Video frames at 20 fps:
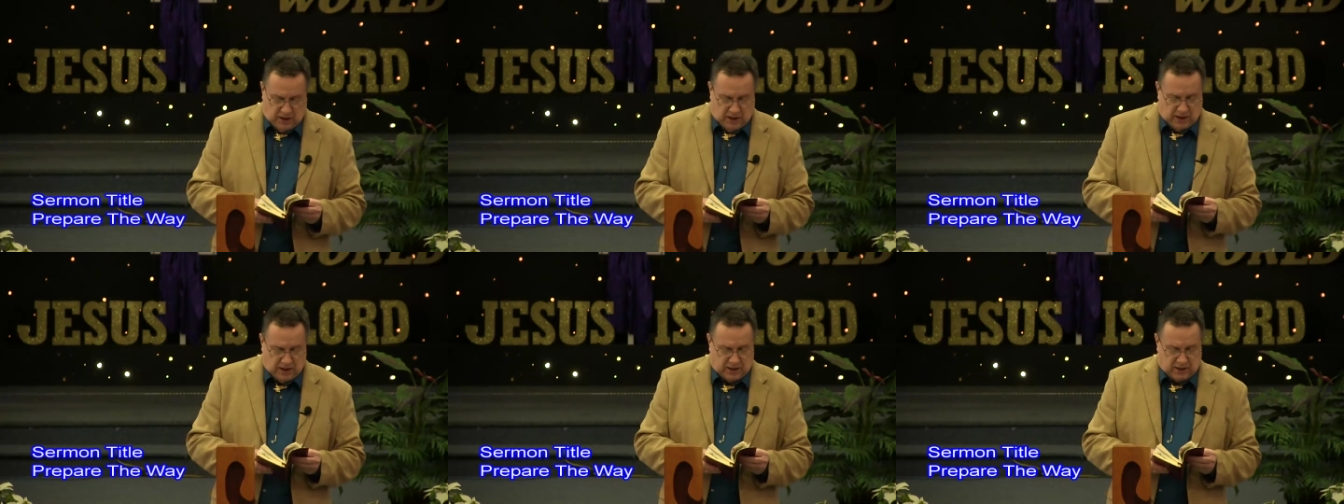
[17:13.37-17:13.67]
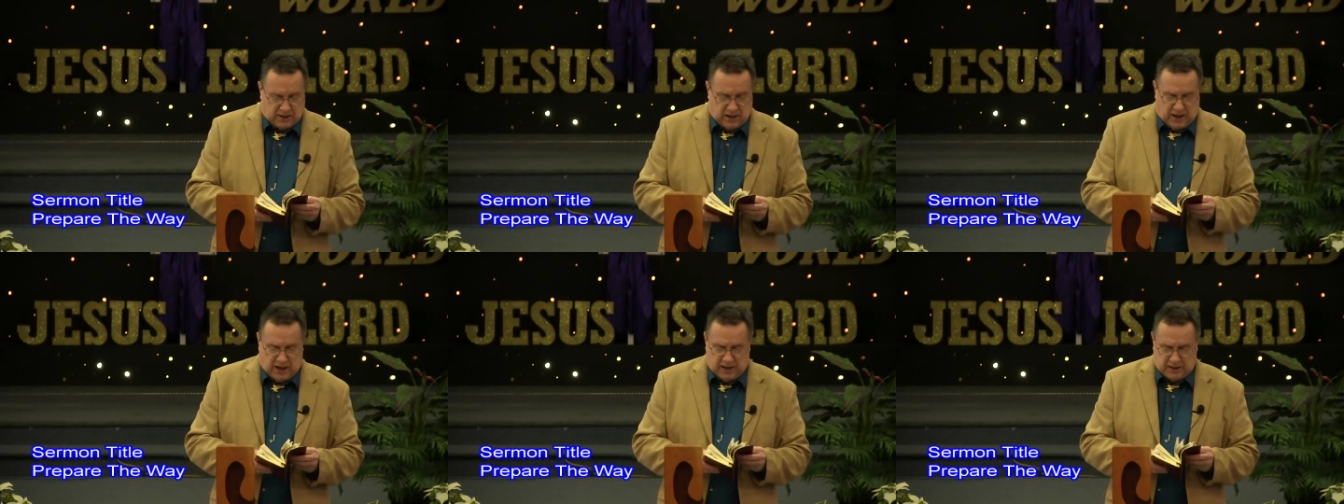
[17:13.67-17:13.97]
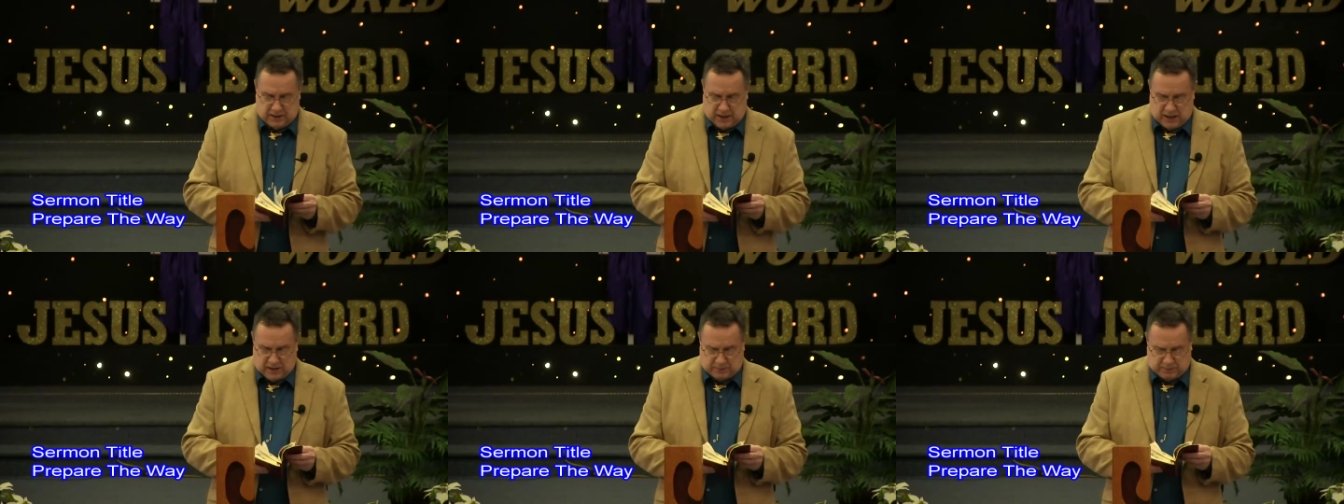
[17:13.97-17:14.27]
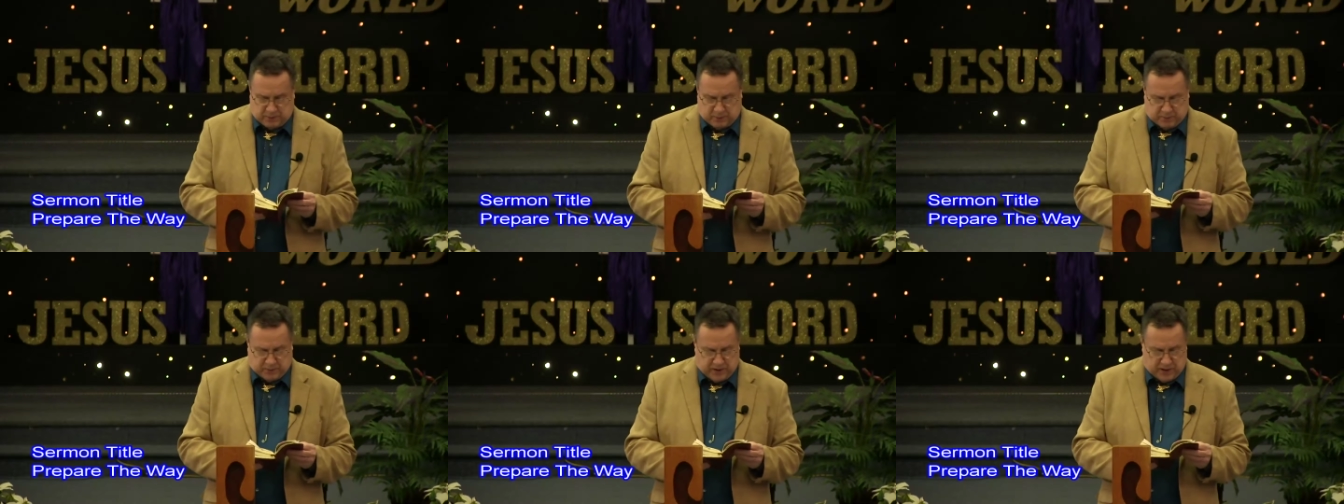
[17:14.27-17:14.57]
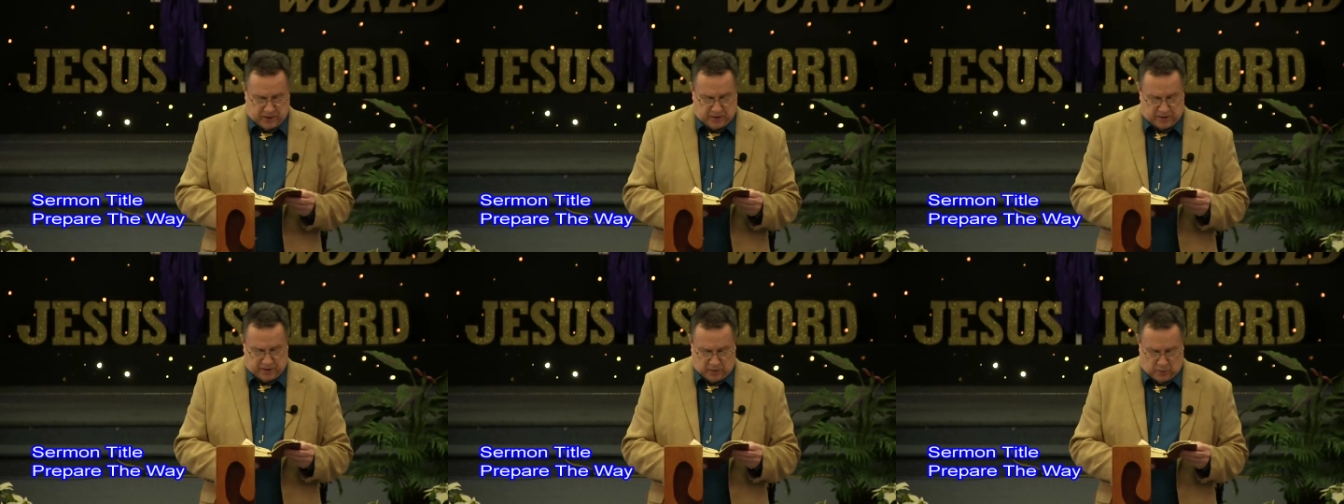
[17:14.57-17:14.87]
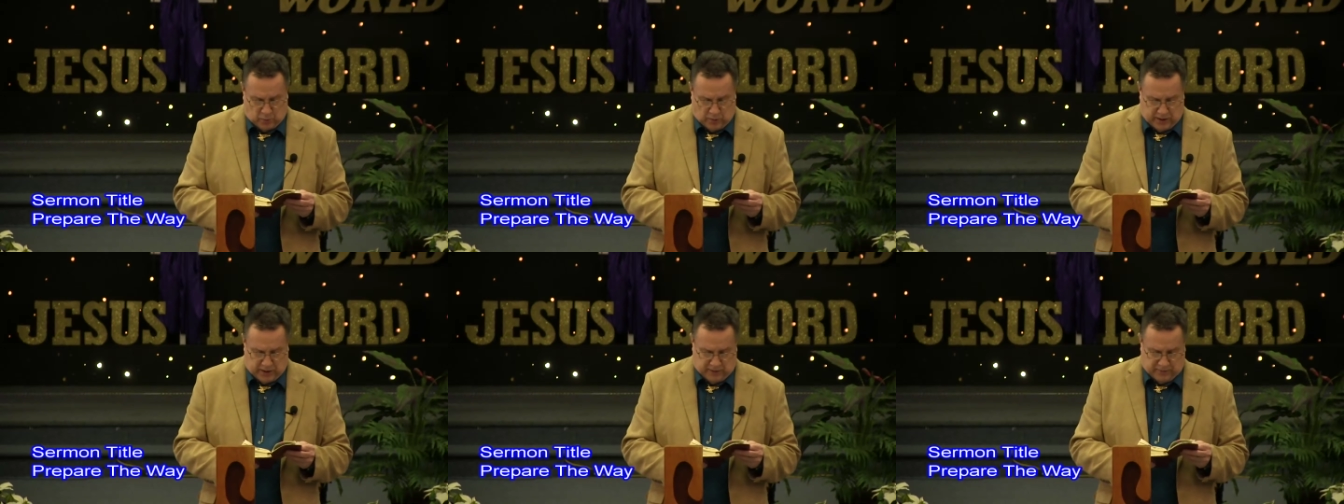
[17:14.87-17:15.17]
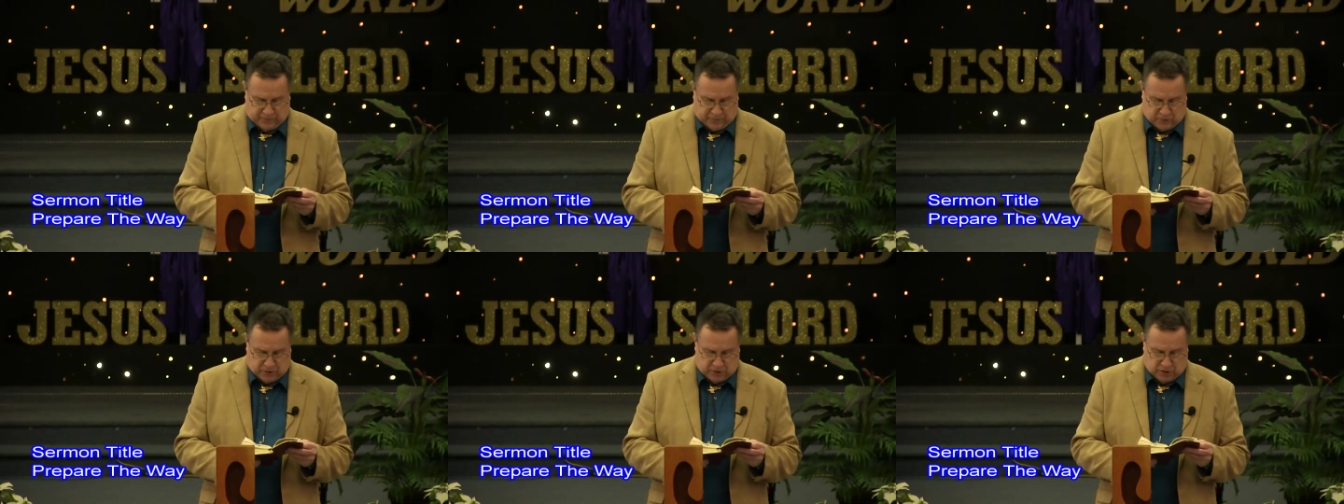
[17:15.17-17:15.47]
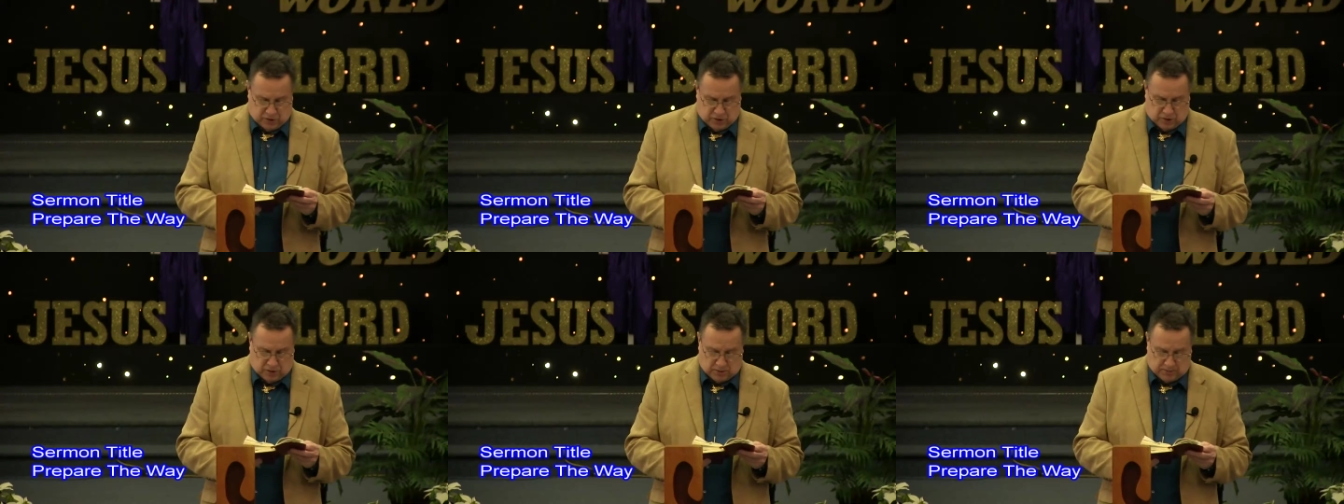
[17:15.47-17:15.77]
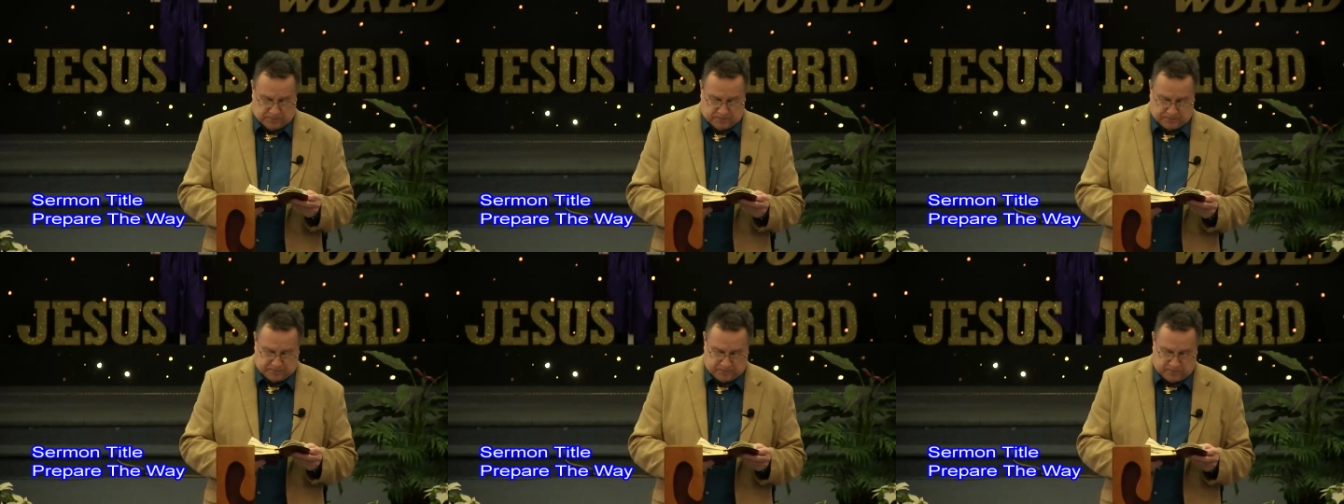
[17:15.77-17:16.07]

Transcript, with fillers: and God has prepared a way for you.